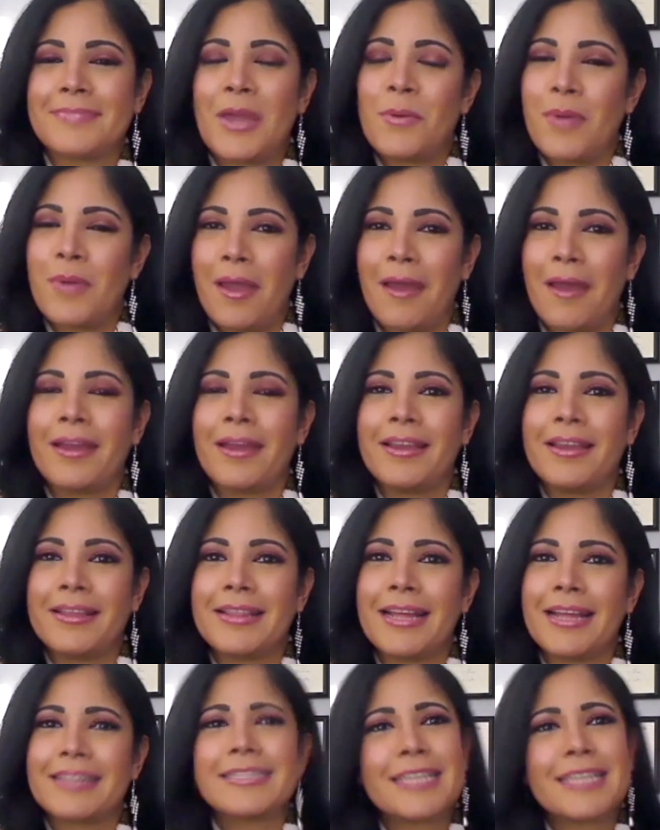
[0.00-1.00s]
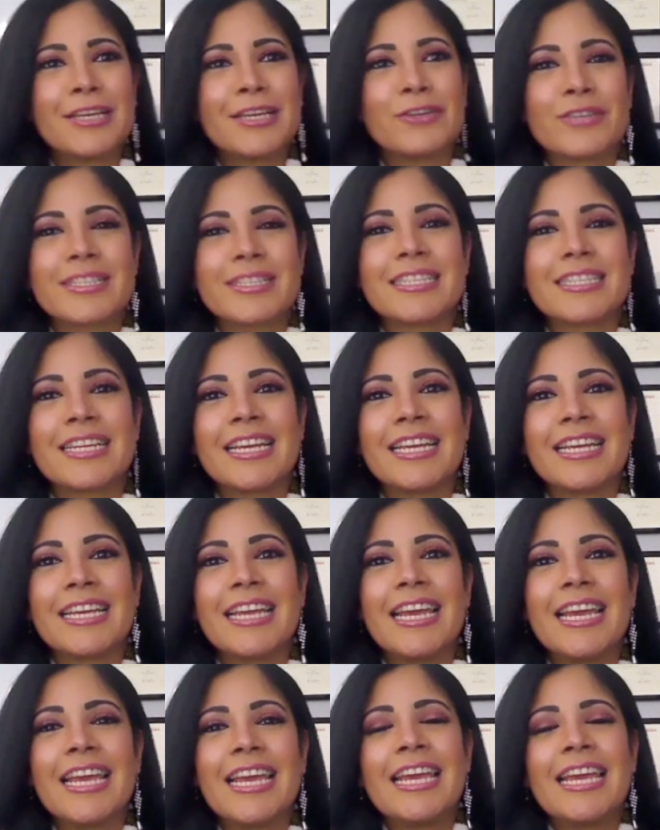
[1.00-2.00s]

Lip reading: okay, that's interesting.